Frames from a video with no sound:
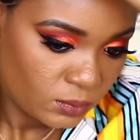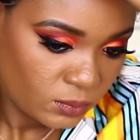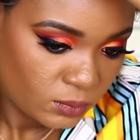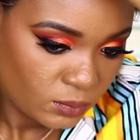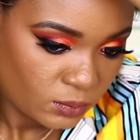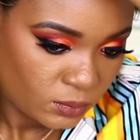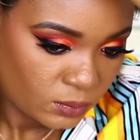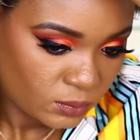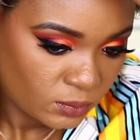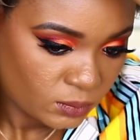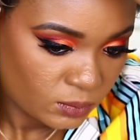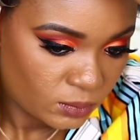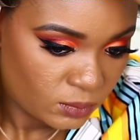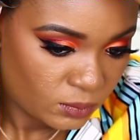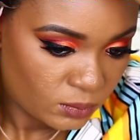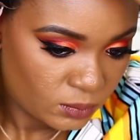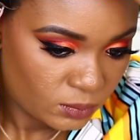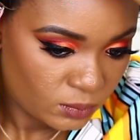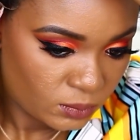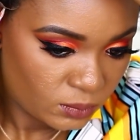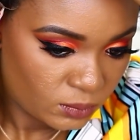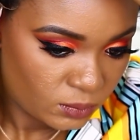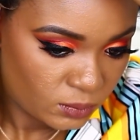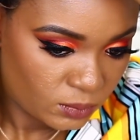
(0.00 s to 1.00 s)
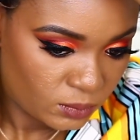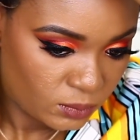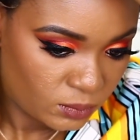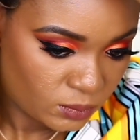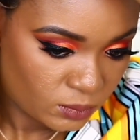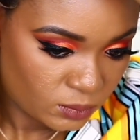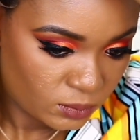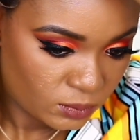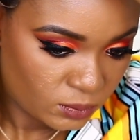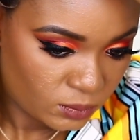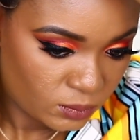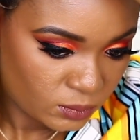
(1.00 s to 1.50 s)

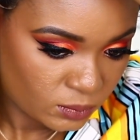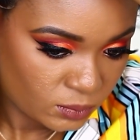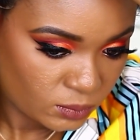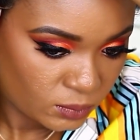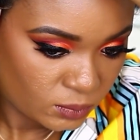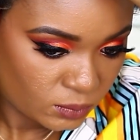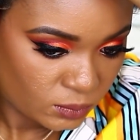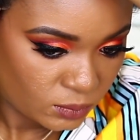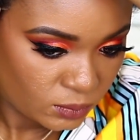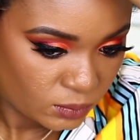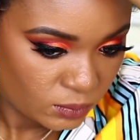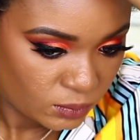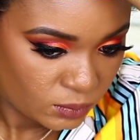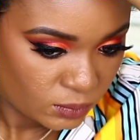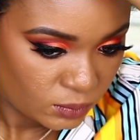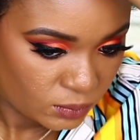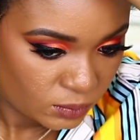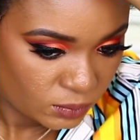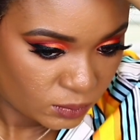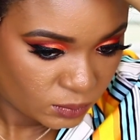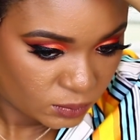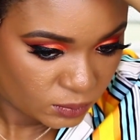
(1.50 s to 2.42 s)
Nobody speaks.